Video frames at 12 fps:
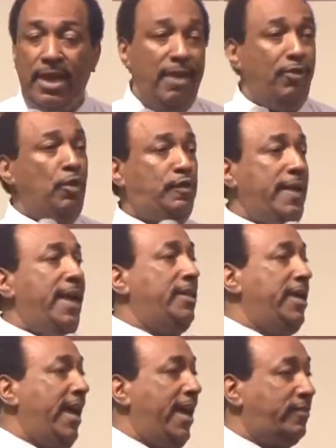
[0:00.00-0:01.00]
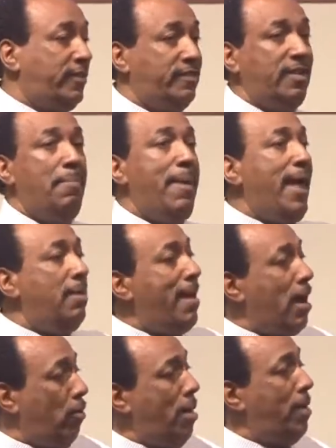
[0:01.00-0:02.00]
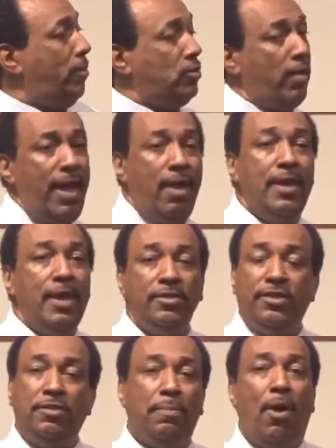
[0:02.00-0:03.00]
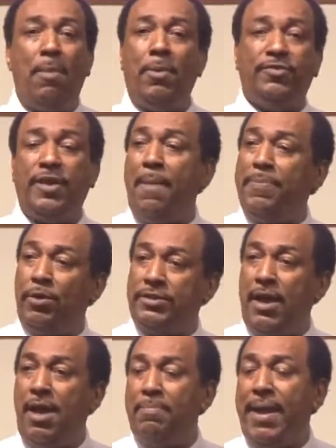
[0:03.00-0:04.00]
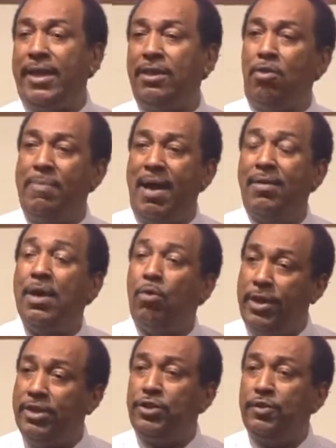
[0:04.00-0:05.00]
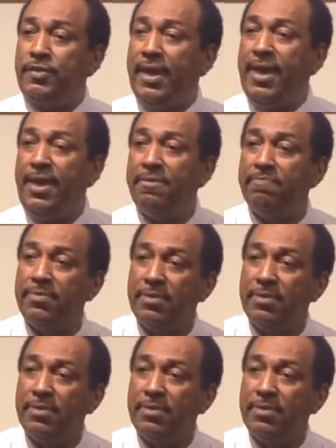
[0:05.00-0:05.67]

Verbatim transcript: And if you said yes to somebody, my grandma was around, she said, Boy, I'm going to slap your tongue back in your mouth. What did you say?